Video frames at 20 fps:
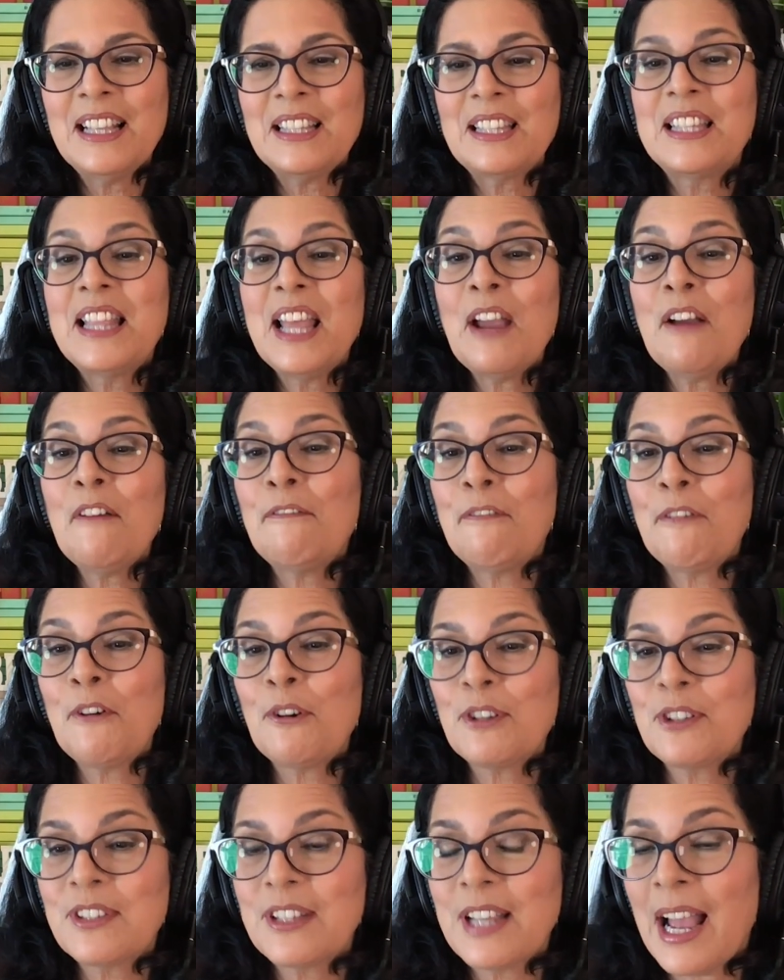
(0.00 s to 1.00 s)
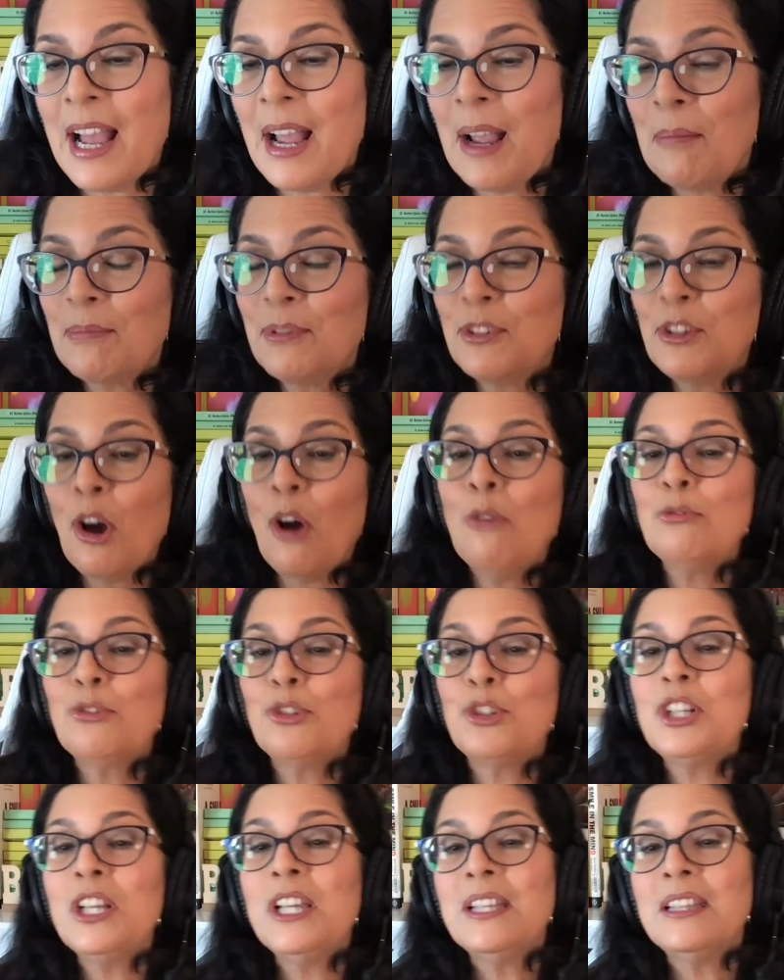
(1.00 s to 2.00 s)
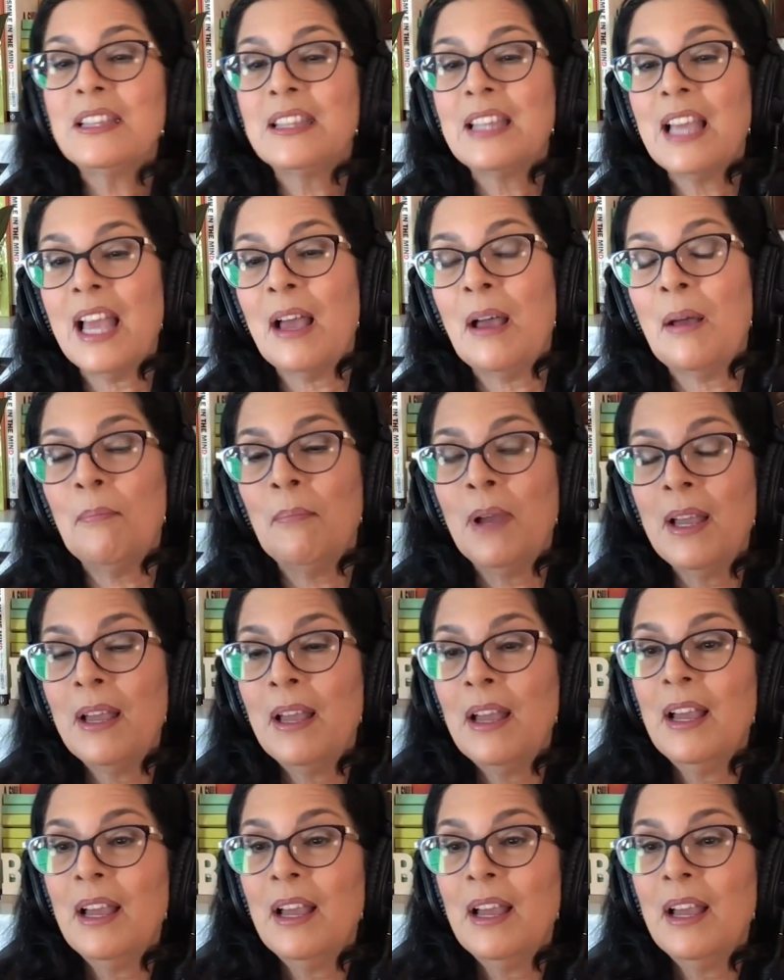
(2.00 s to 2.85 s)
It's their first time. Don't cheat them.